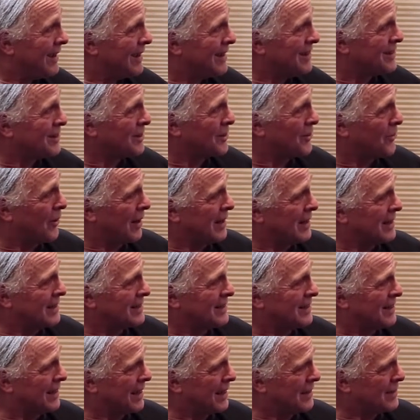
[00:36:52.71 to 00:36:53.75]
integrate,
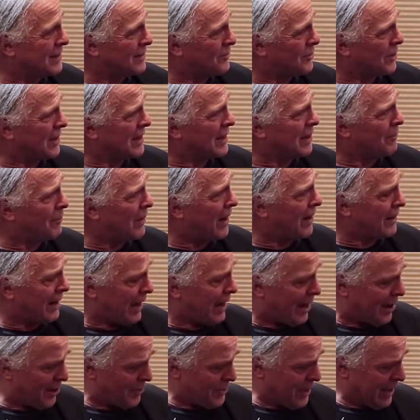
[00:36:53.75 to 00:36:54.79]
think about
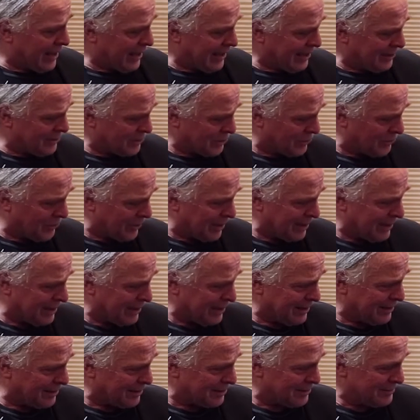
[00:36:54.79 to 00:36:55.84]
how they integrate
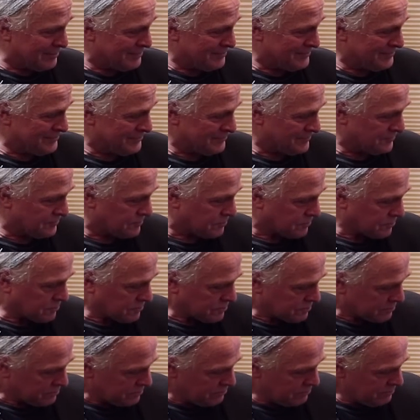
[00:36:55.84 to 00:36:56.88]
here
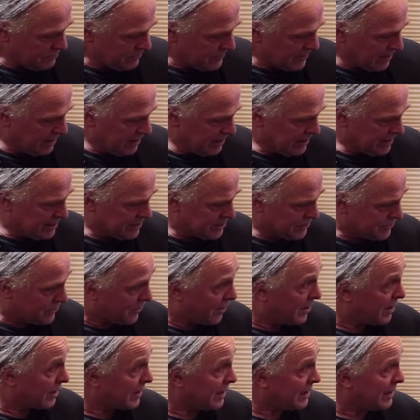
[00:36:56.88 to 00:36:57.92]
in this
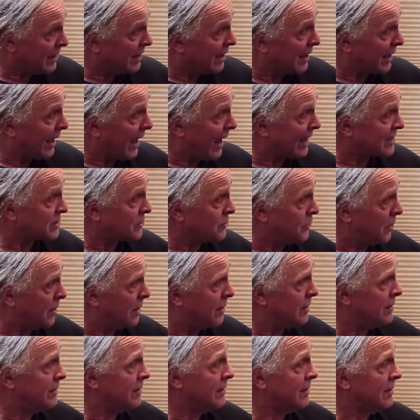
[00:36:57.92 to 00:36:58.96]
drawing. And then the last
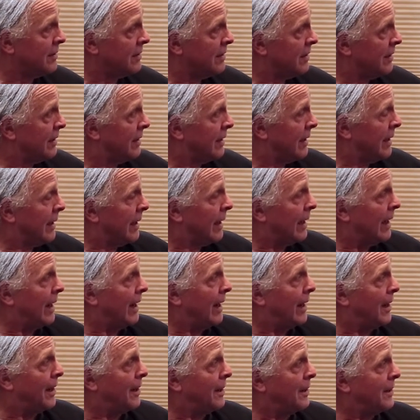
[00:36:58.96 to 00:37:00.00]
one,
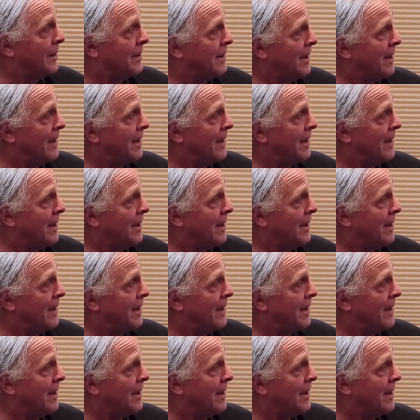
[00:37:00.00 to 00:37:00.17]
I